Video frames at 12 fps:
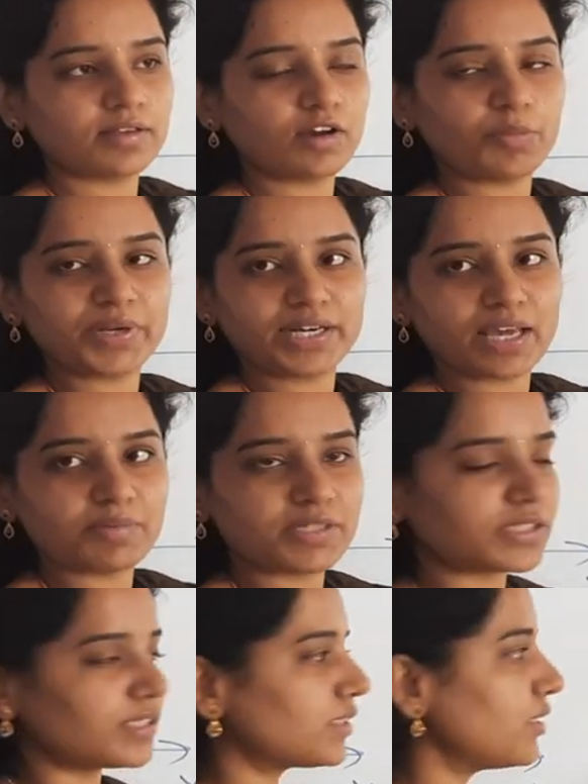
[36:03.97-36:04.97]
How many
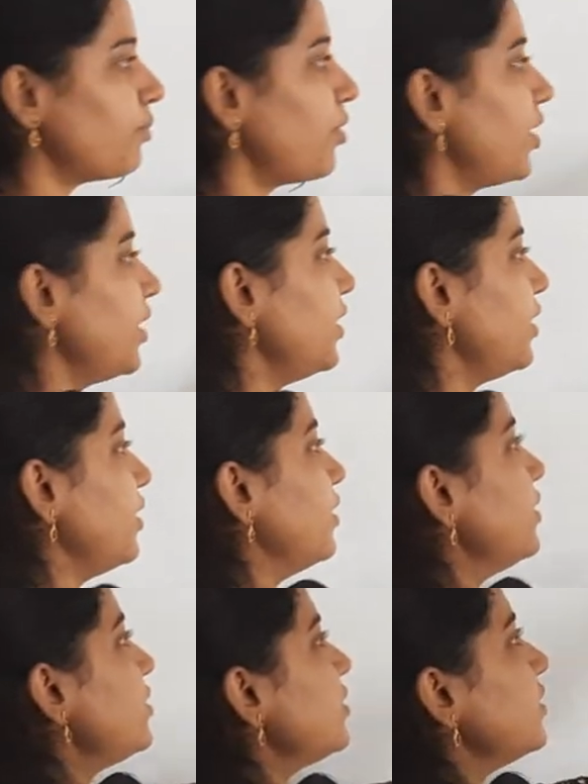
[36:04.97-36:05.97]
dimensions? The body
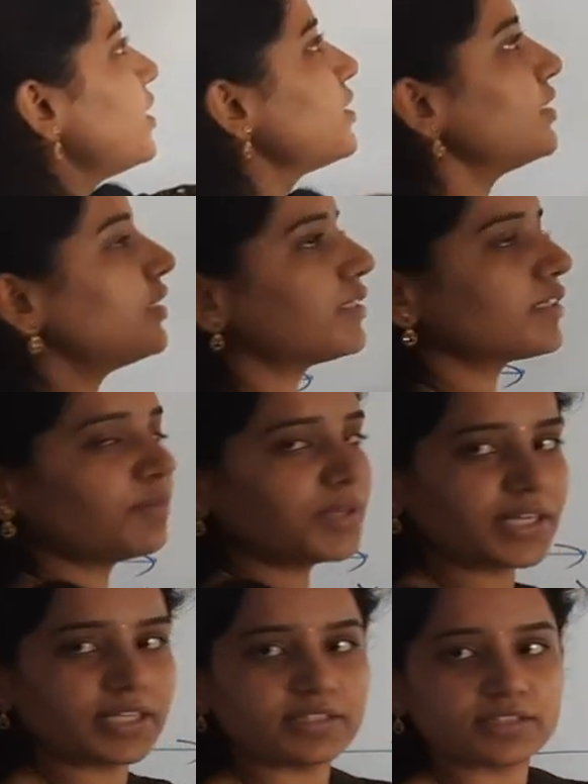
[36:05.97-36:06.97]
is just, it is coming
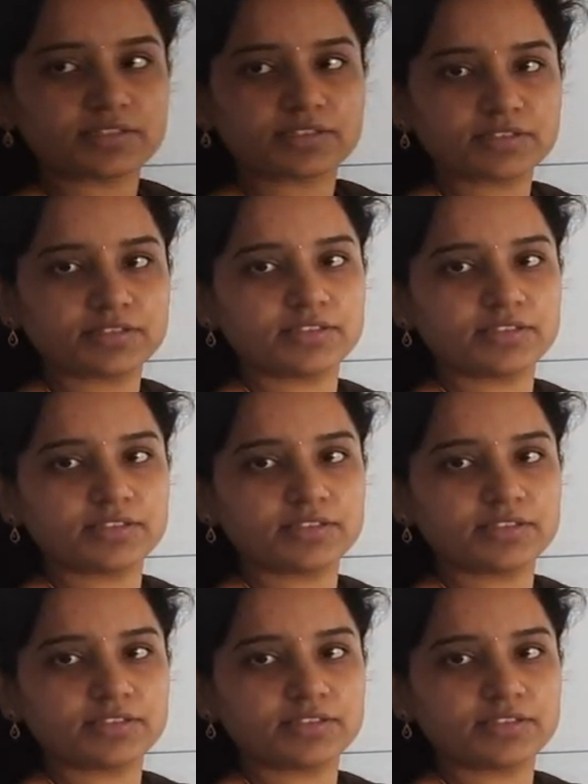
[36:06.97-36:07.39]
like this.